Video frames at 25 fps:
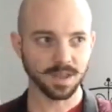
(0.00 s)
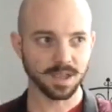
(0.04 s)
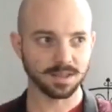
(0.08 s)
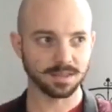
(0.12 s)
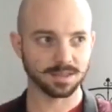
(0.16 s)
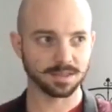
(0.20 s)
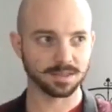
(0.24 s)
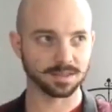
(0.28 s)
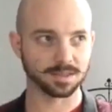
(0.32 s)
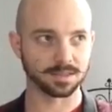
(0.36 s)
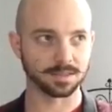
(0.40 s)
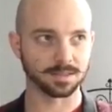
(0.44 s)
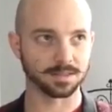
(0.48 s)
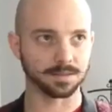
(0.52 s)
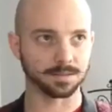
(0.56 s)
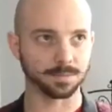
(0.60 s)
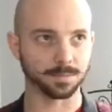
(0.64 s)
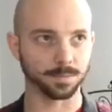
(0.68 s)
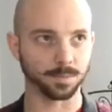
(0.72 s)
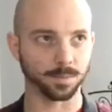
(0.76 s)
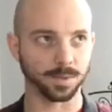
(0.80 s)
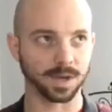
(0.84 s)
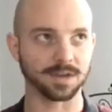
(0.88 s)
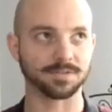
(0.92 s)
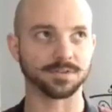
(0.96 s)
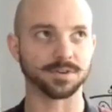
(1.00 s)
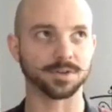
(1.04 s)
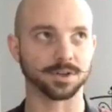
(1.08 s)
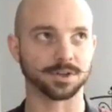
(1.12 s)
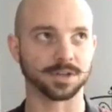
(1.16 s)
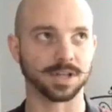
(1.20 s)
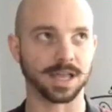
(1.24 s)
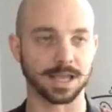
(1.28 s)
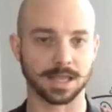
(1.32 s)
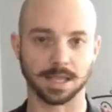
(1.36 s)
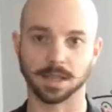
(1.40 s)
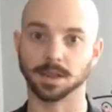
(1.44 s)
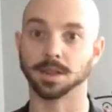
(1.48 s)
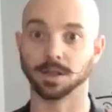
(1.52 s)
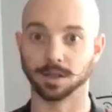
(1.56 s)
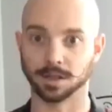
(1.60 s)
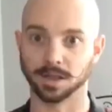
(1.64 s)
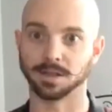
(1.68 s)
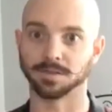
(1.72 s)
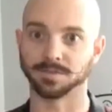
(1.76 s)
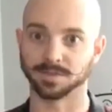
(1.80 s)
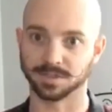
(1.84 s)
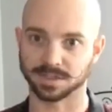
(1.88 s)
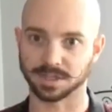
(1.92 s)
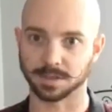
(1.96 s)
Whenever you're like
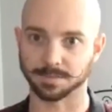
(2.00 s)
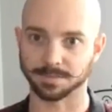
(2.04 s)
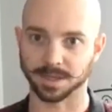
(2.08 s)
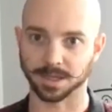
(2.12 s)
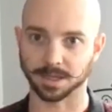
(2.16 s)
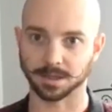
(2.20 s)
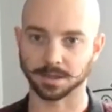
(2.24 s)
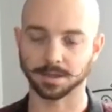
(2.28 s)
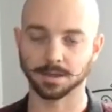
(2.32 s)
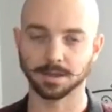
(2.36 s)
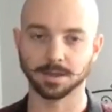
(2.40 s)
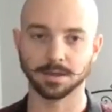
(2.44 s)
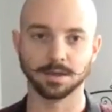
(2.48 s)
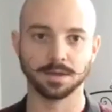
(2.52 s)
looking for something